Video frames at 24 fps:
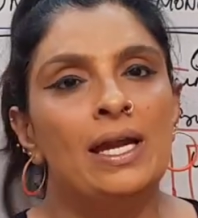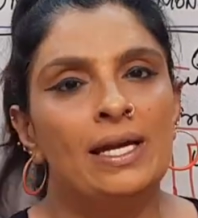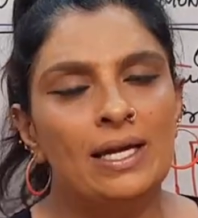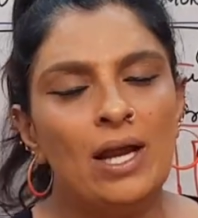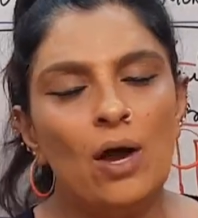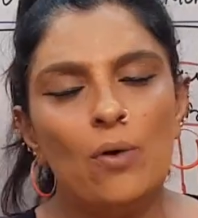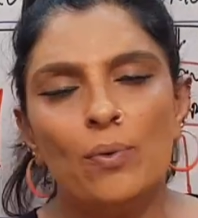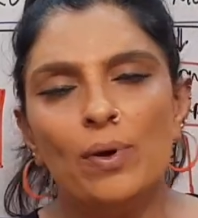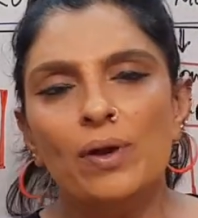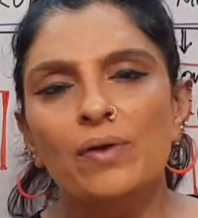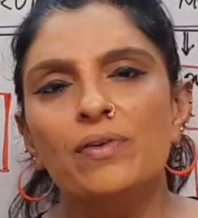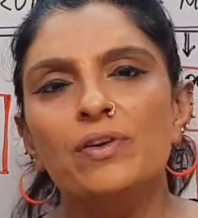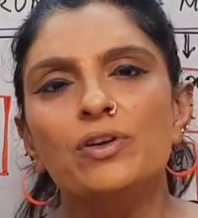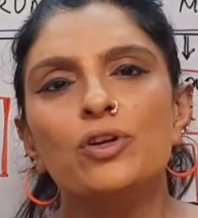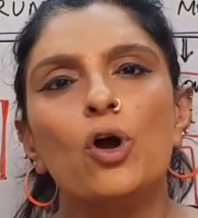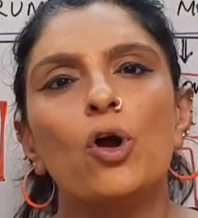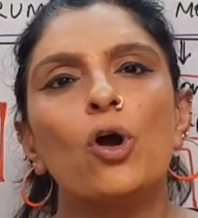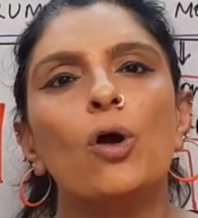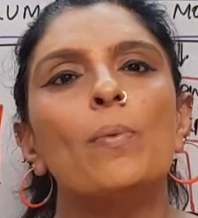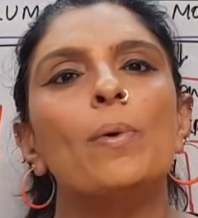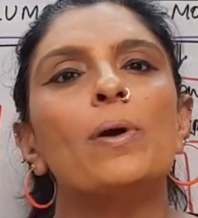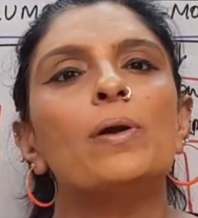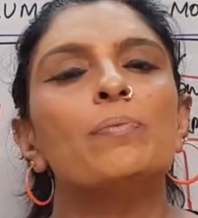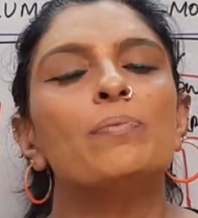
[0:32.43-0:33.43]
Now, when we
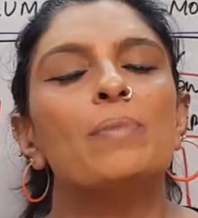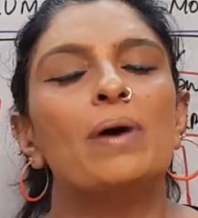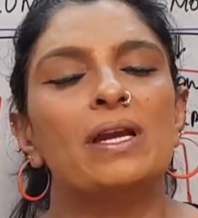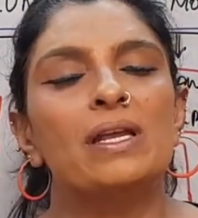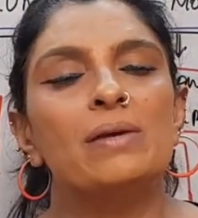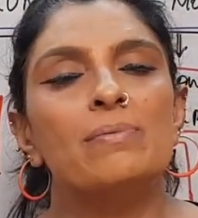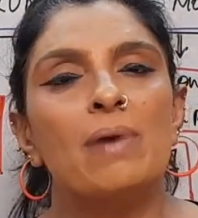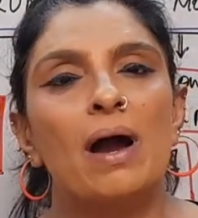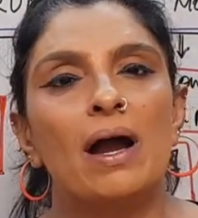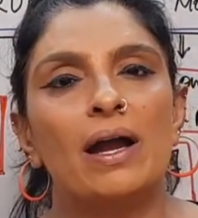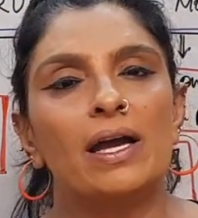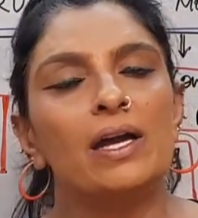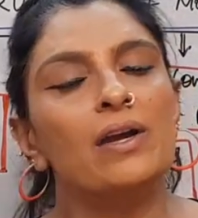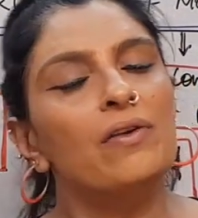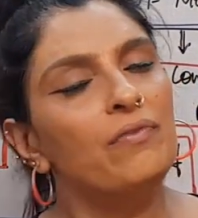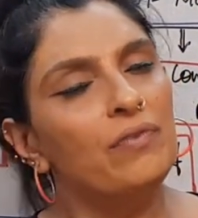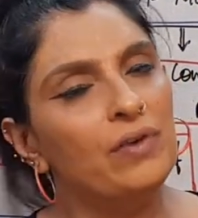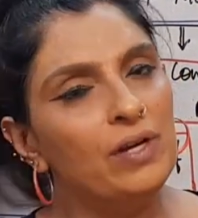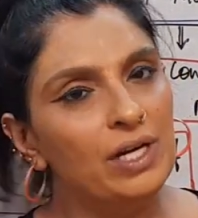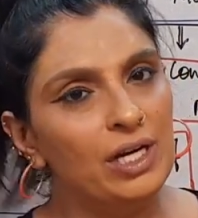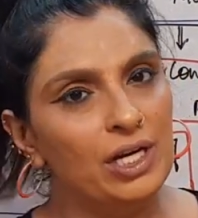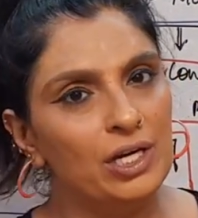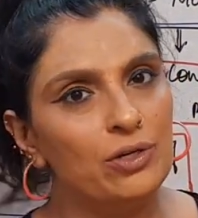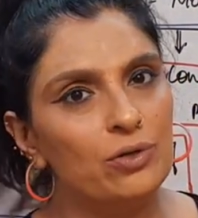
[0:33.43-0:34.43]
talk about money market,
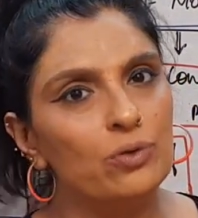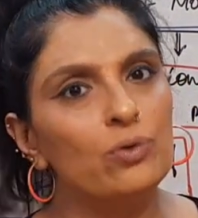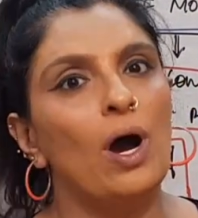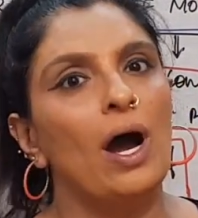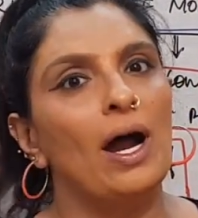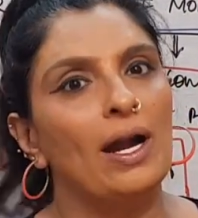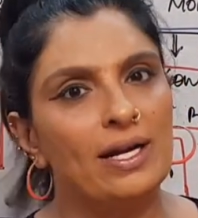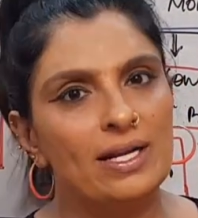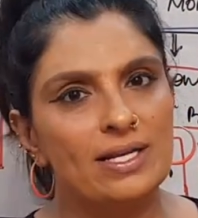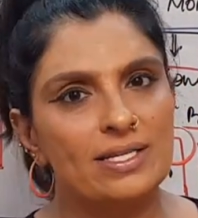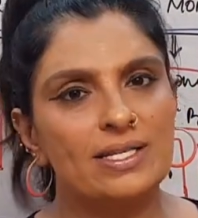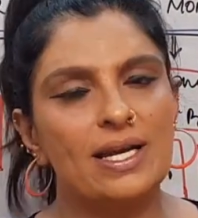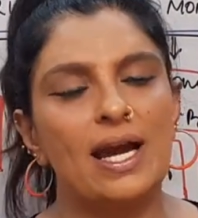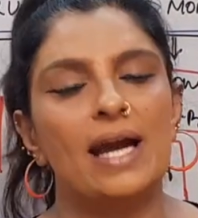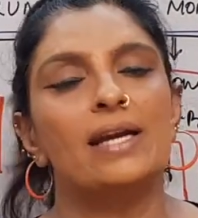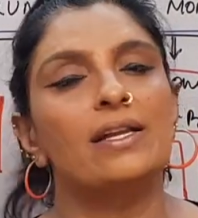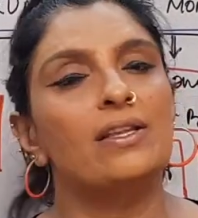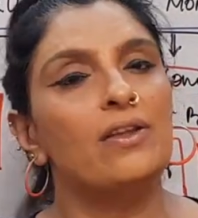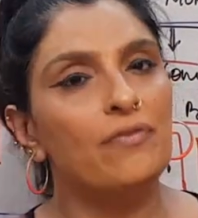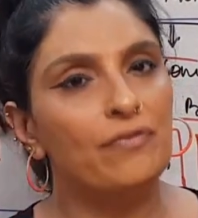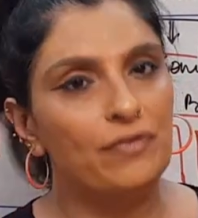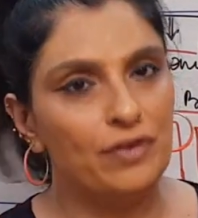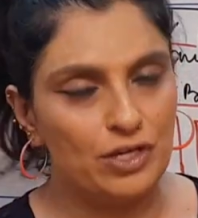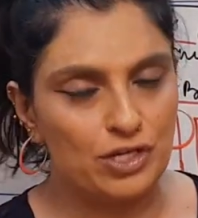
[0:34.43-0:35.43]
we need to
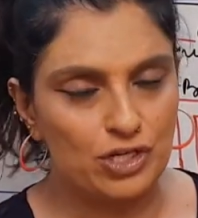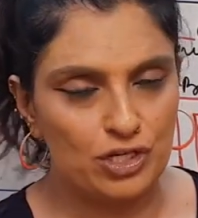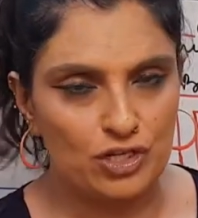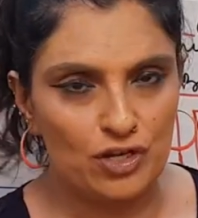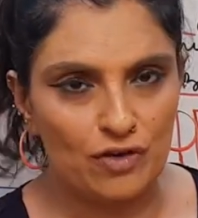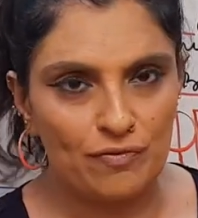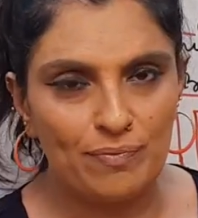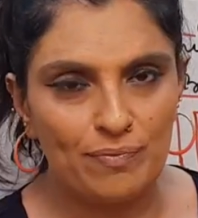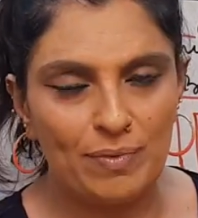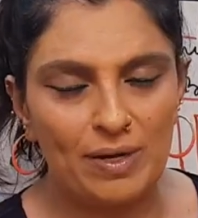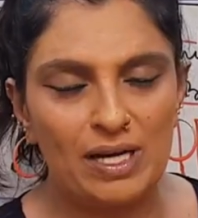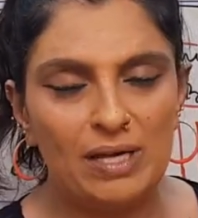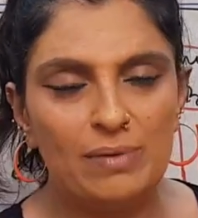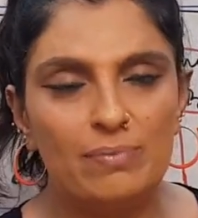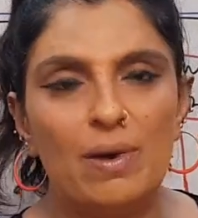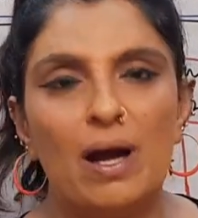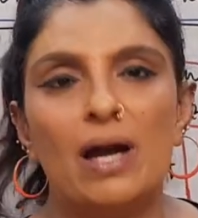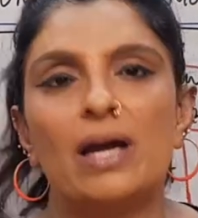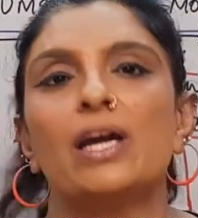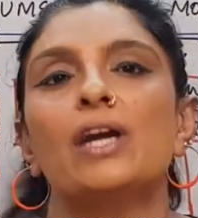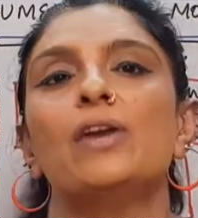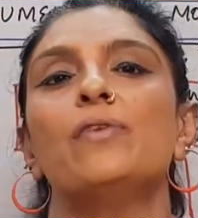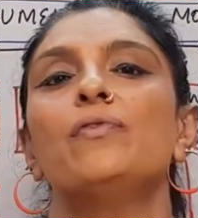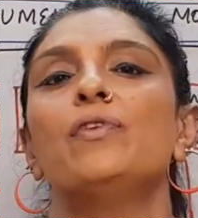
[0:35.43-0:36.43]
understand the features of money
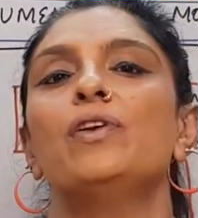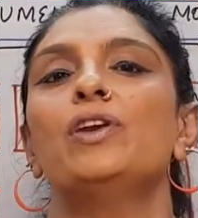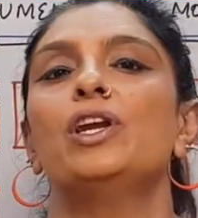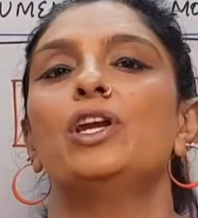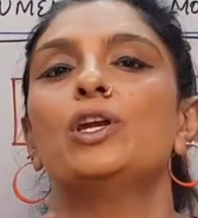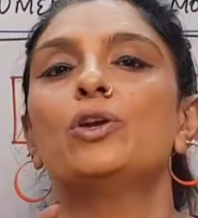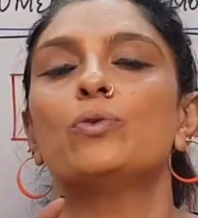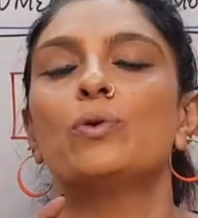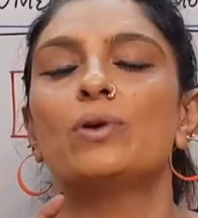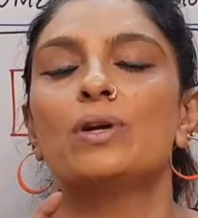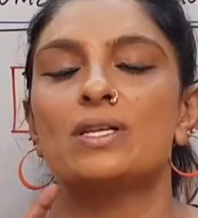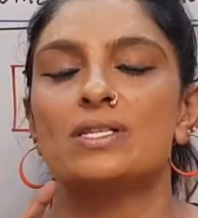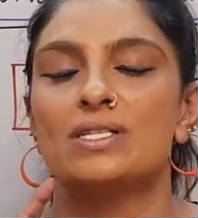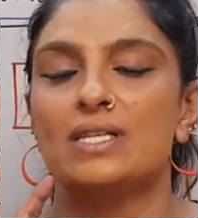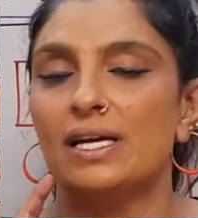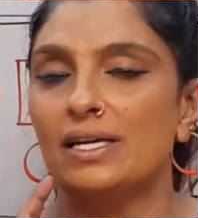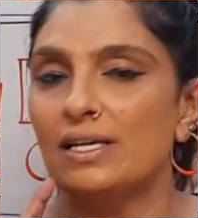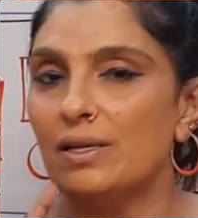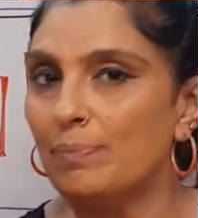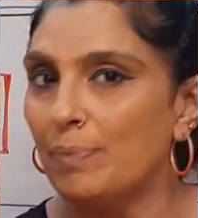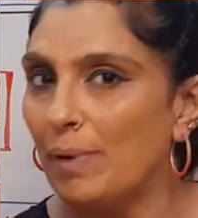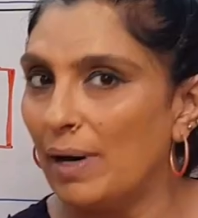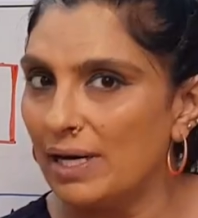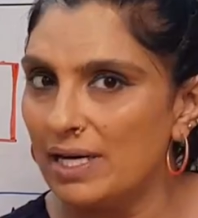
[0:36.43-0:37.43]
market. We need to understand
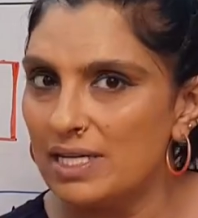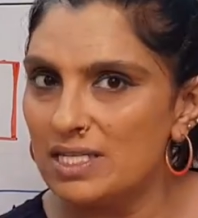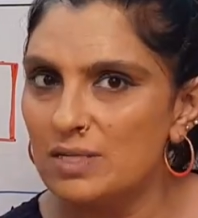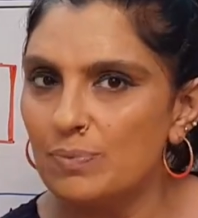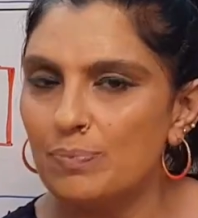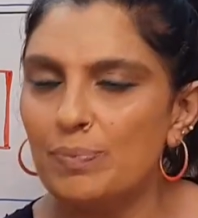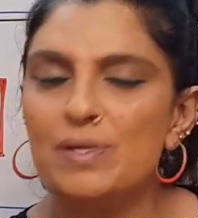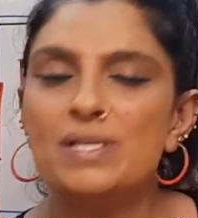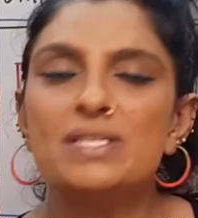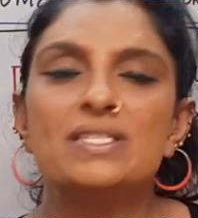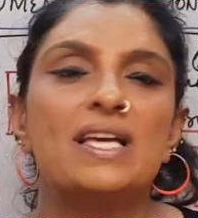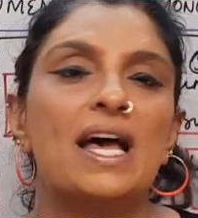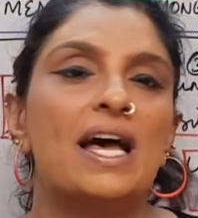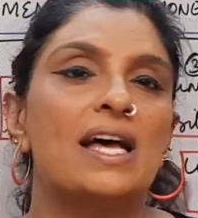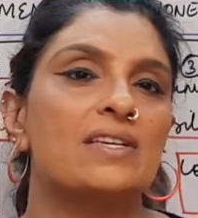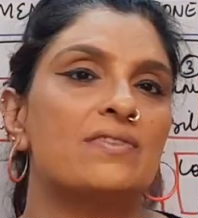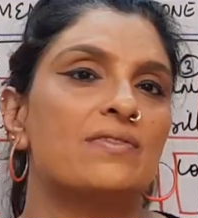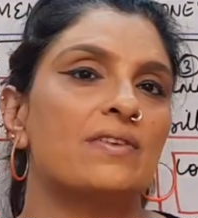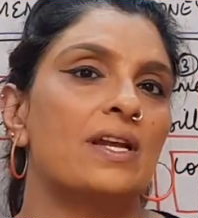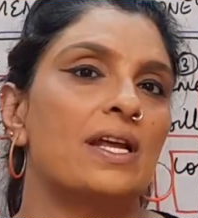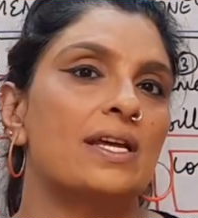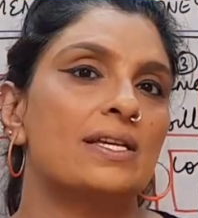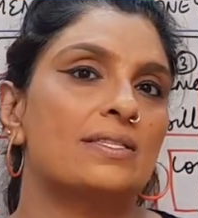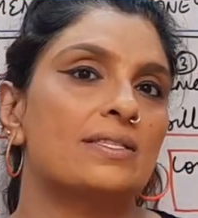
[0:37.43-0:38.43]
the participants as
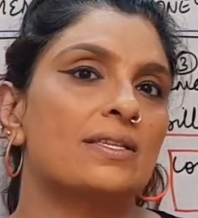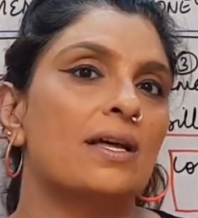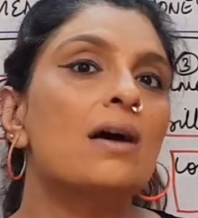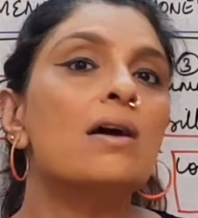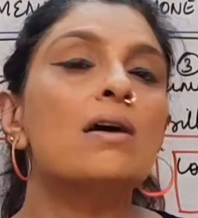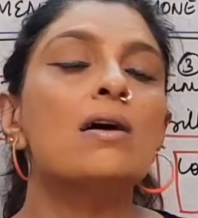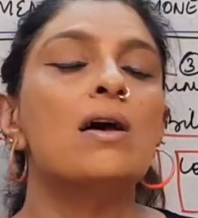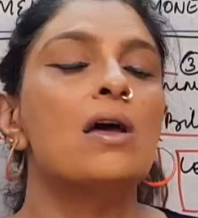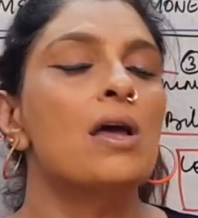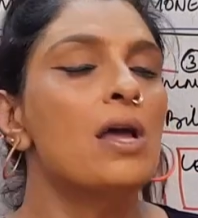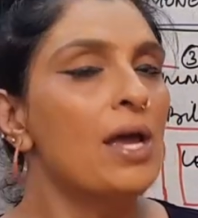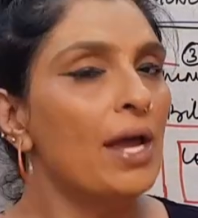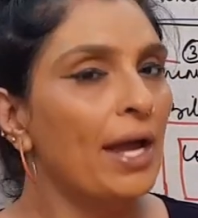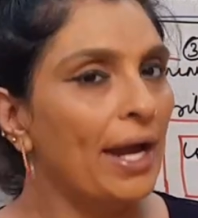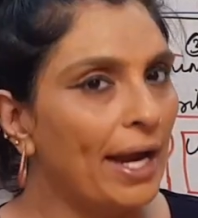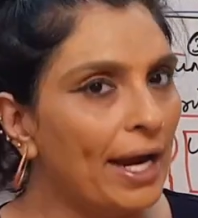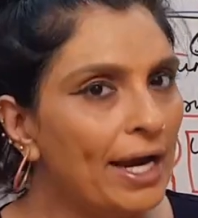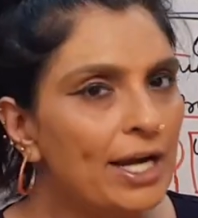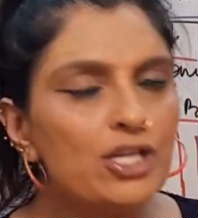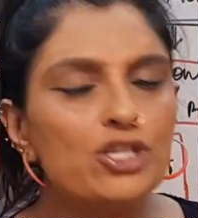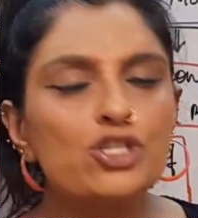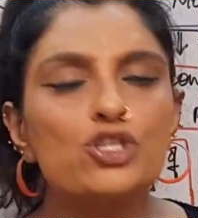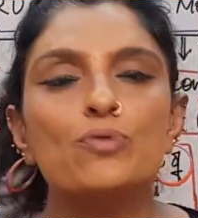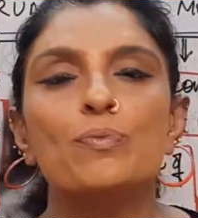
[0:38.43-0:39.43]
well as the
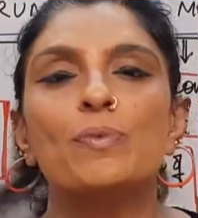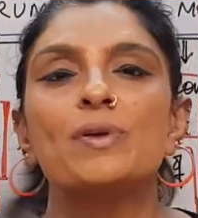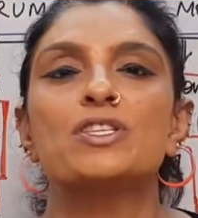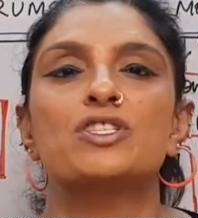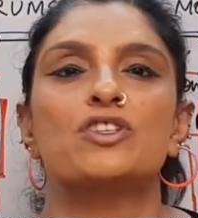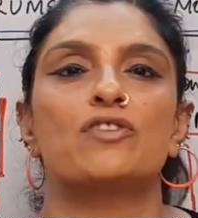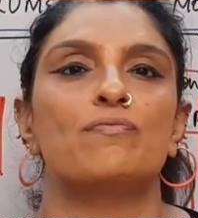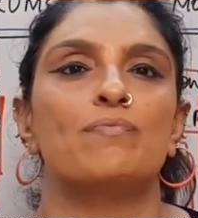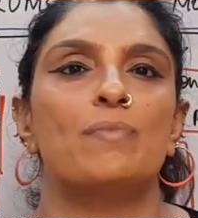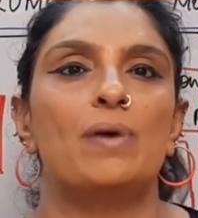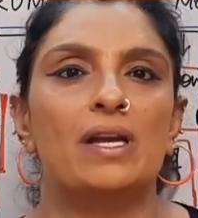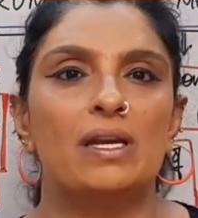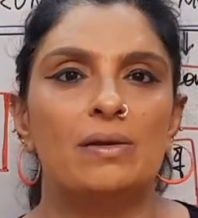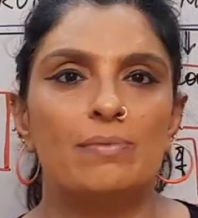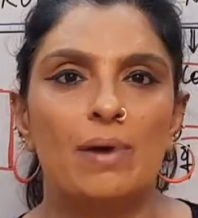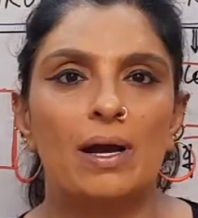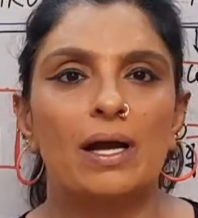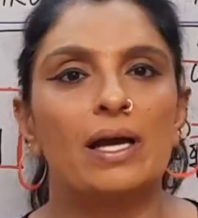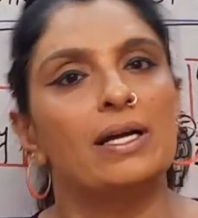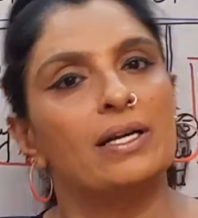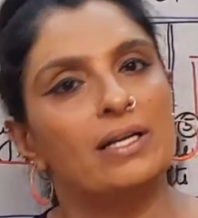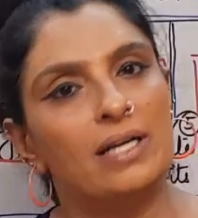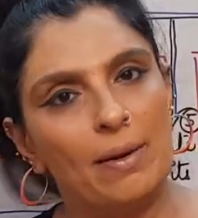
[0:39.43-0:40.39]
instruments of money market.